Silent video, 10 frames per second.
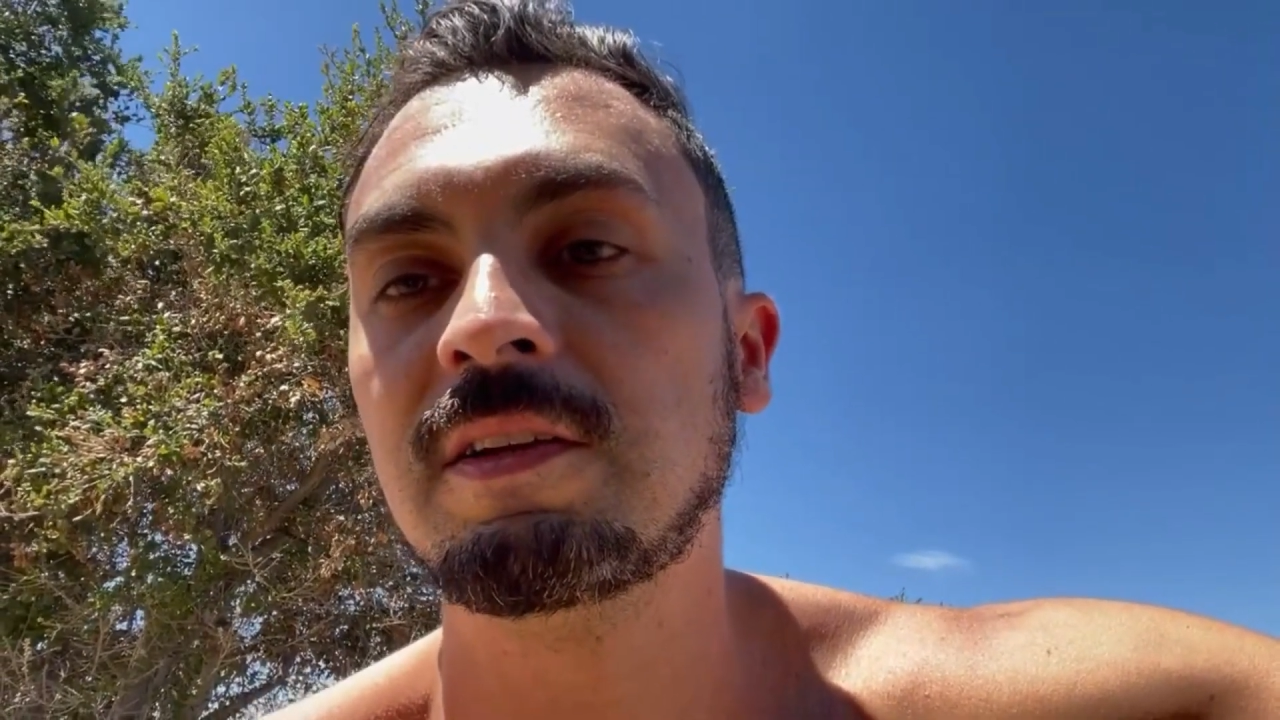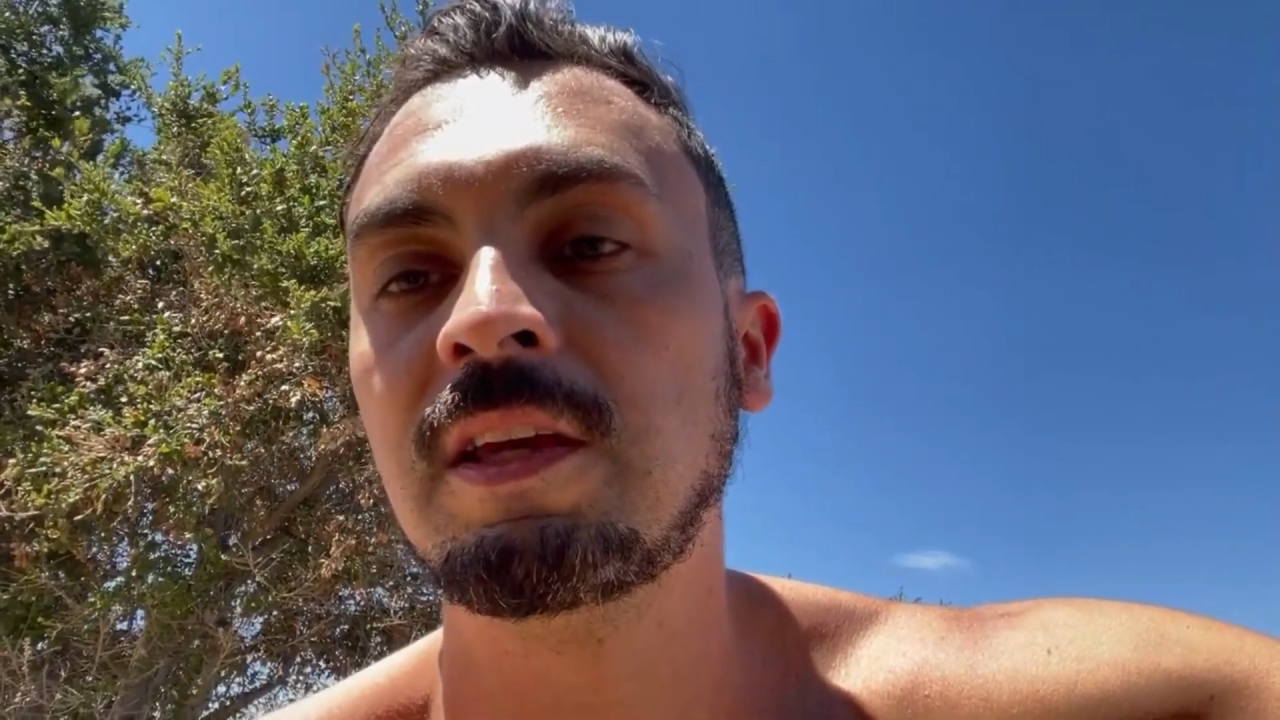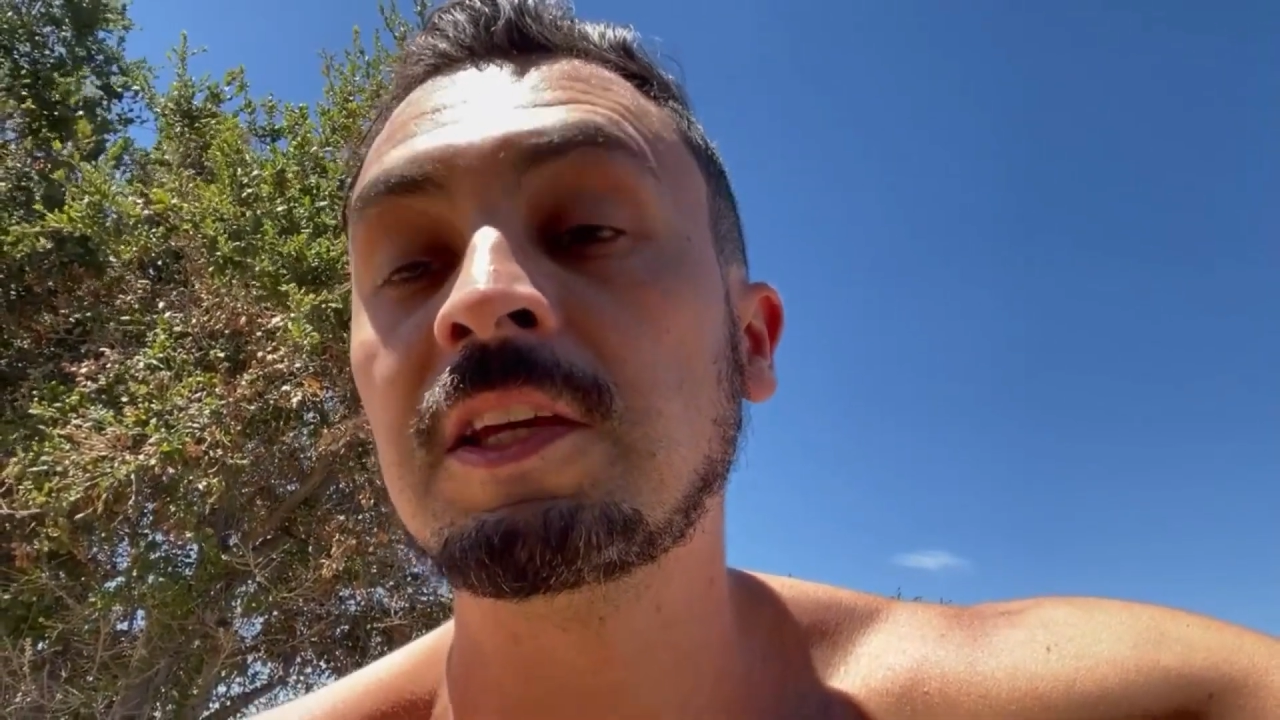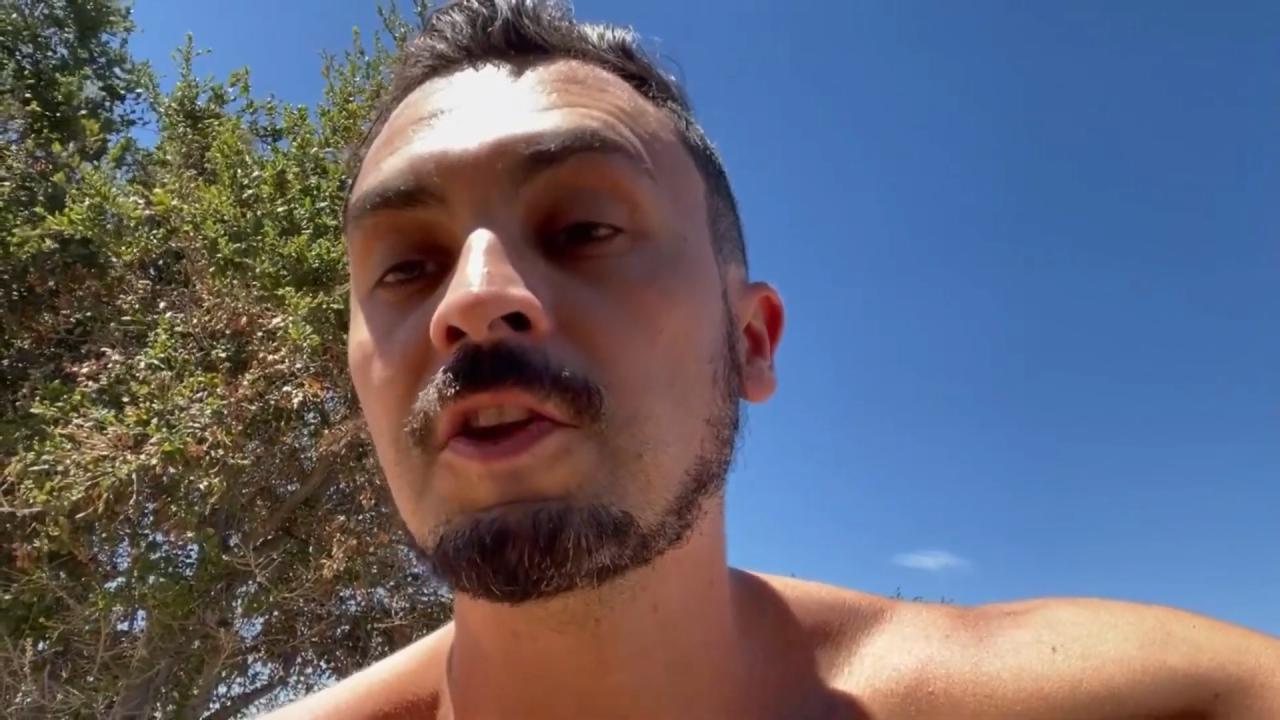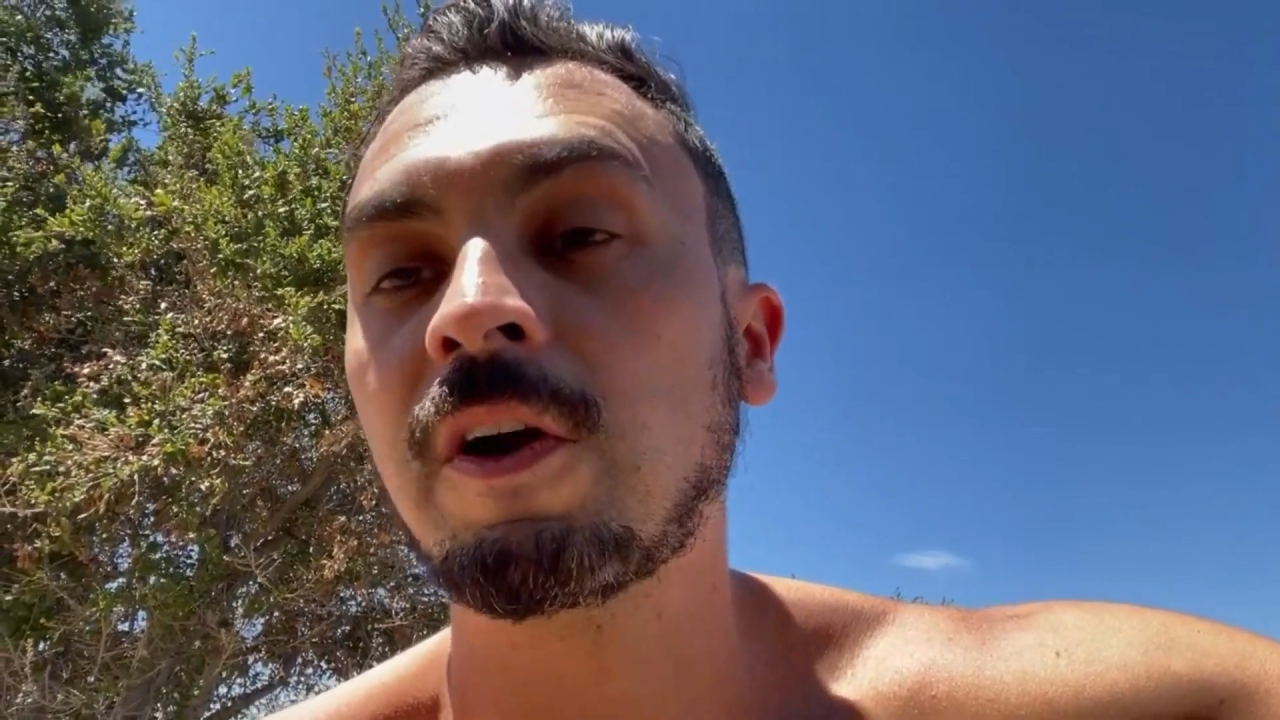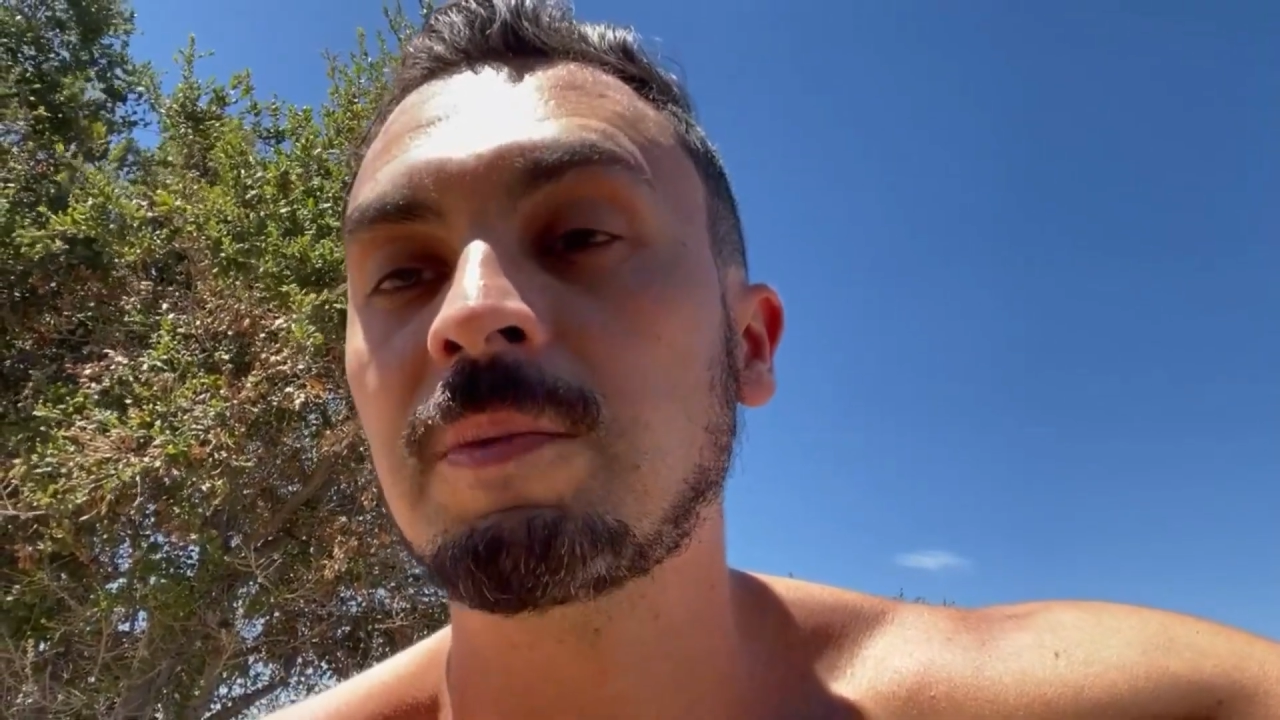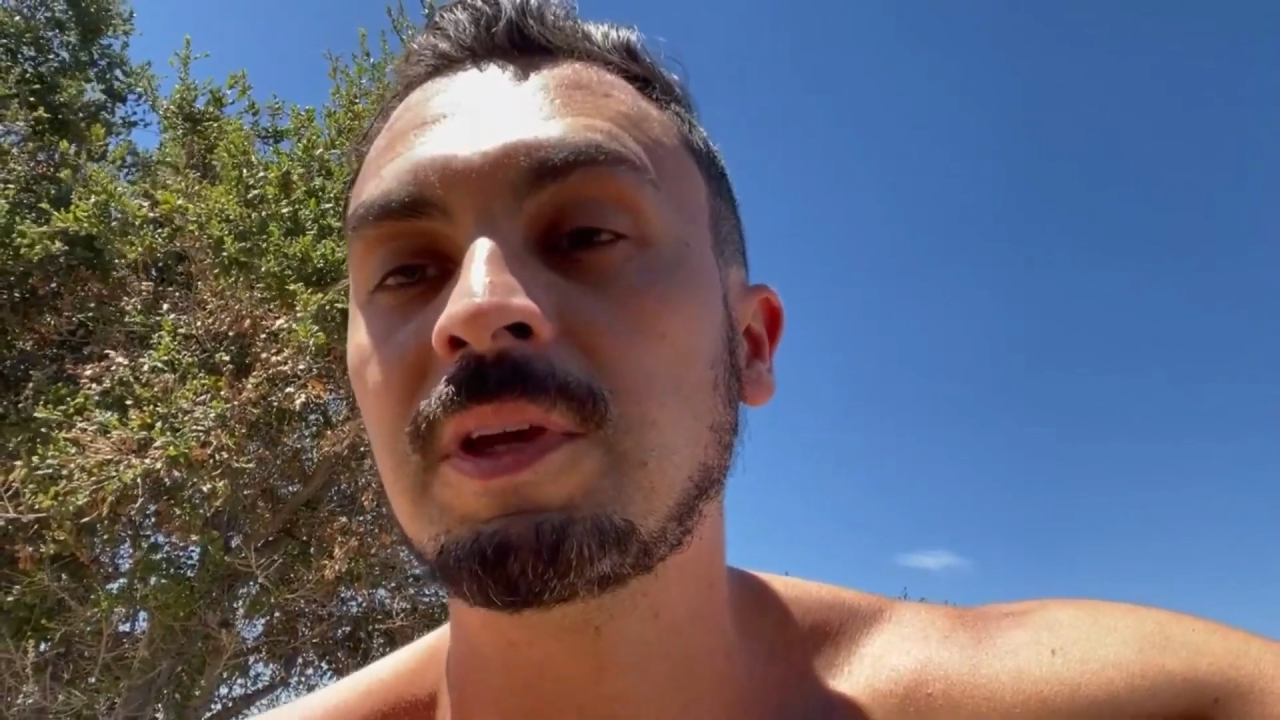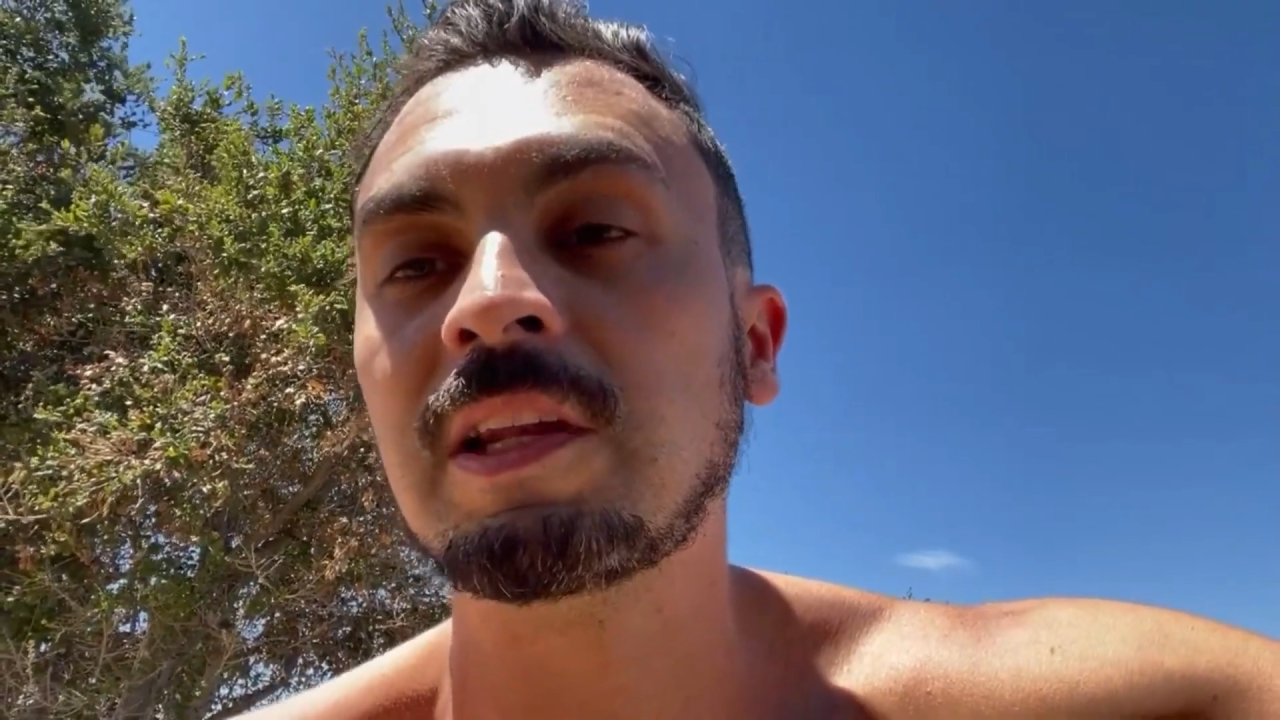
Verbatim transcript: ignoring me,